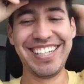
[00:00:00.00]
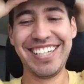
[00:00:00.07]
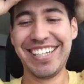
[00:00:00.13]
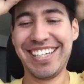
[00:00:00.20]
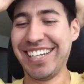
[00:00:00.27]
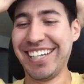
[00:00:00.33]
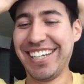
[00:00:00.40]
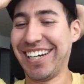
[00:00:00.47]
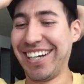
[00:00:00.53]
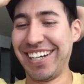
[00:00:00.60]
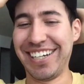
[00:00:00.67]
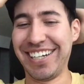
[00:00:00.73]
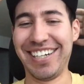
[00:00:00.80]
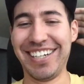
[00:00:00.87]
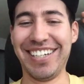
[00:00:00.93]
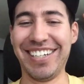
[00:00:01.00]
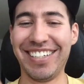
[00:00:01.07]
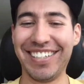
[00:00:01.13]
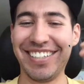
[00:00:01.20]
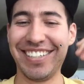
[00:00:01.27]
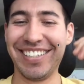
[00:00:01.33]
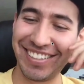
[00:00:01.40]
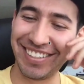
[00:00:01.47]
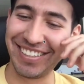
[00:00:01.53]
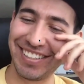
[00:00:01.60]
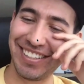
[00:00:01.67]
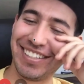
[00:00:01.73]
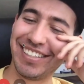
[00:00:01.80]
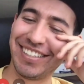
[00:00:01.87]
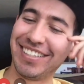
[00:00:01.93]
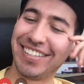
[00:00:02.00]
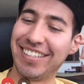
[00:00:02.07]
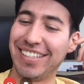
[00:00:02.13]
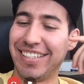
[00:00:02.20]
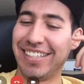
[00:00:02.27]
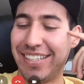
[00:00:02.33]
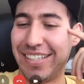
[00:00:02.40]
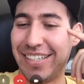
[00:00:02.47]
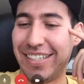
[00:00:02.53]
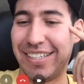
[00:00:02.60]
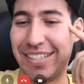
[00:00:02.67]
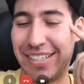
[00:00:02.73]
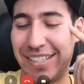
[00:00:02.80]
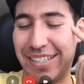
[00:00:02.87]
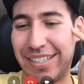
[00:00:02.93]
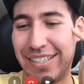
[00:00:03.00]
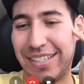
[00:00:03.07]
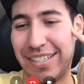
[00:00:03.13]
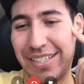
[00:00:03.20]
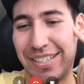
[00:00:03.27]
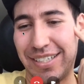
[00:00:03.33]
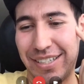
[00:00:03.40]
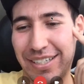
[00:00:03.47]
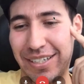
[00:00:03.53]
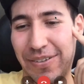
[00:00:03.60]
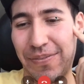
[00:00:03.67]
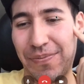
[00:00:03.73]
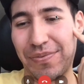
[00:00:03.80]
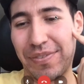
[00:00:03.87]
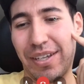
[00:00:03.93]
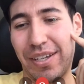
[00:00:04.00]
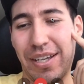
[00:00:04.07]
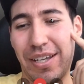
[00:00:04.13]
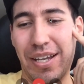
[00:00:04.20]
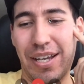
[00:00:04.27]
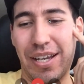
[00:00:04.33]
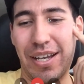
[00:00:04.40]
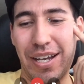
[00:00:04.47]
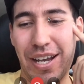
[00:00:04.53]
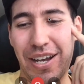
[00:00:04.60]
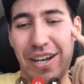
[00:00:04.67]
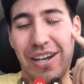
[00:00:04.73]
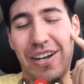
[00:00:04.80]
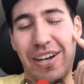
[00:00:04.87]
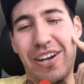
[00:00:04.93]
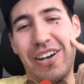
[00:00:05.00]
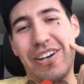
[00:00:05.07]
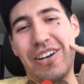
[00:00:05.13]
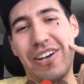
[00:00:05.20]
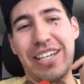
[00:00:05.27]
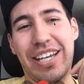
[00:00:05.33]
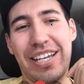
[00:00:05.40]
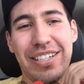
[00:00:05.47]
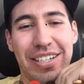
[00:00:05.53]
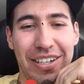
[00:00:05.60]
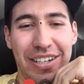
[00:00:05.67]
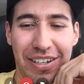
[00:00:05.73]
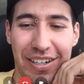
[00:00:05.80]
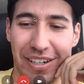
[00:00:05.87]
That's cool, man. And what about Elastus? Tell me more about the browser. So what's the like?